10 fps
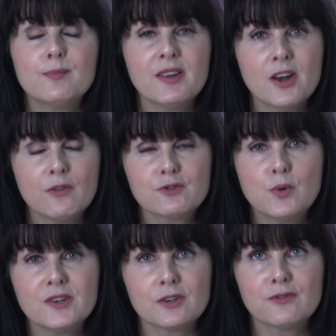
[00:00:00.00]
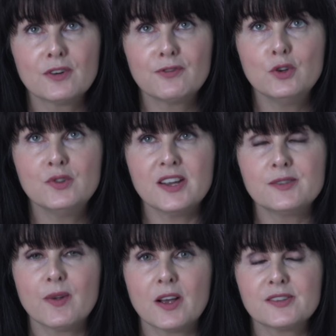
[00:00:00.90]
been off Twitter for a few
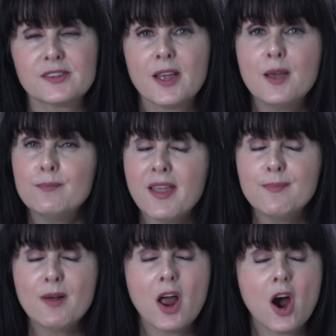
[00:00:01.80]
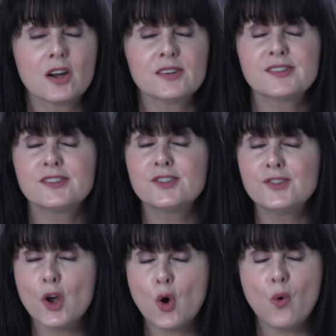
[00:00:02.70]
days because people are
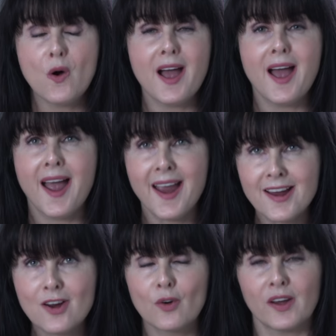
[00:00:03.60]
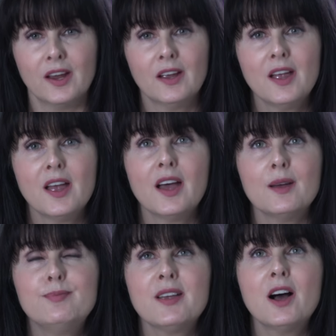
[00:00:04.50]
so angry,
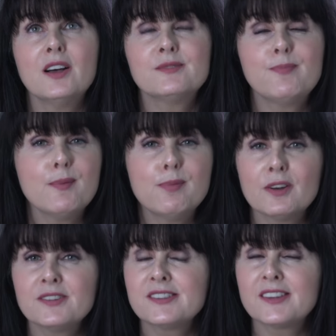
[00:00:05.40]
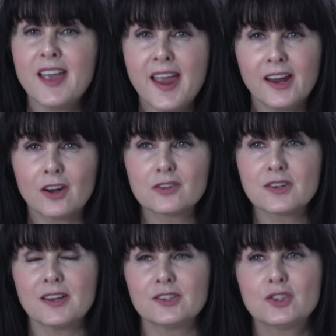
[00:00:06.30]
because people are
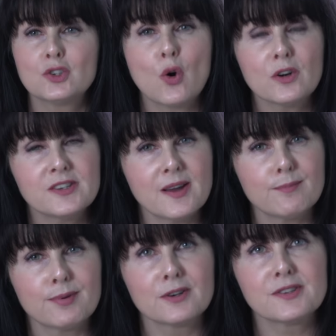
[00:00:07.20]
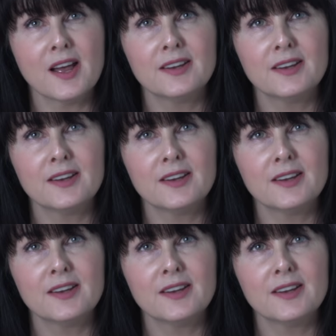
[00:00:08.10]
scared and short-tempered,